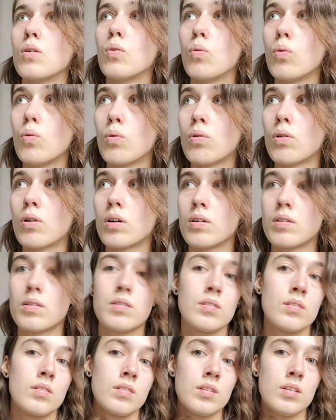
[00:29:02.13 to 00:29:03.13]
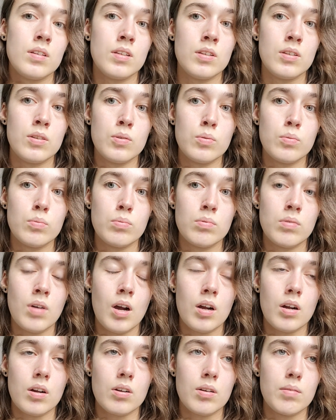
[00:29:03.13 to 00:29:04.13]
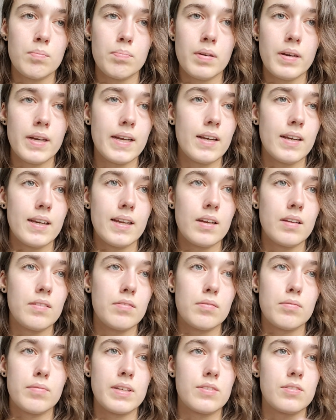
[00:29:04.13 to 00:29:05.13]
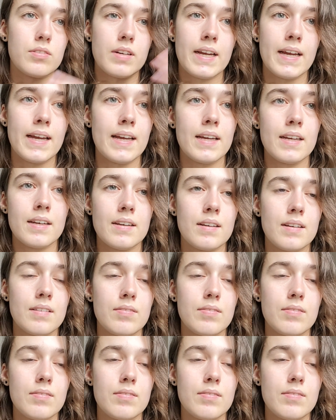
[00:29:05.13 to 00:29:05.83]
Or you are completely with your head,